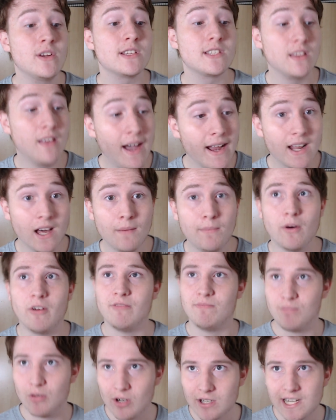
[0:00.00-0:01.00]
lineup
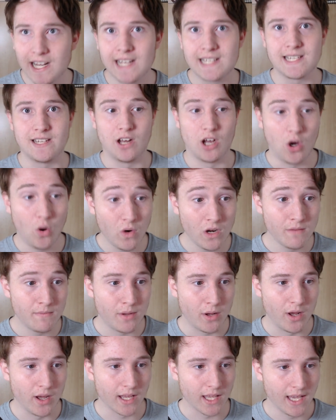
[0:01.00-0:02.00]
of Bottas and
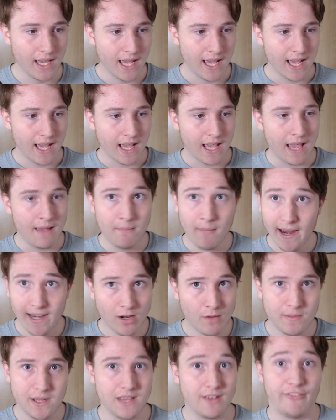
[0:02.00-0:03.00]
Hulkenberg, it might
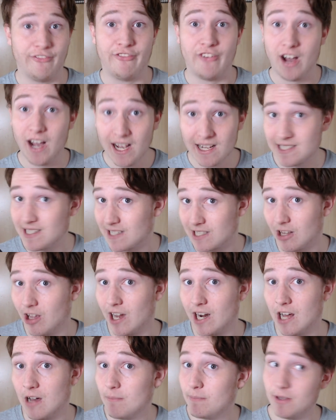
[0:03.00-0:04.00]
not be the fastest
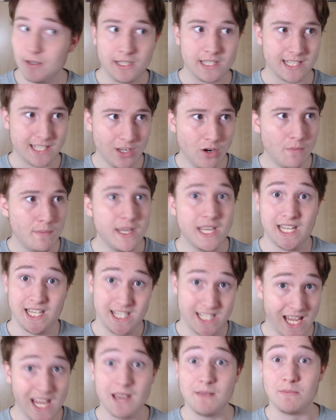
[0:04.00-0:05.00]
lineup, but it'd still be a damn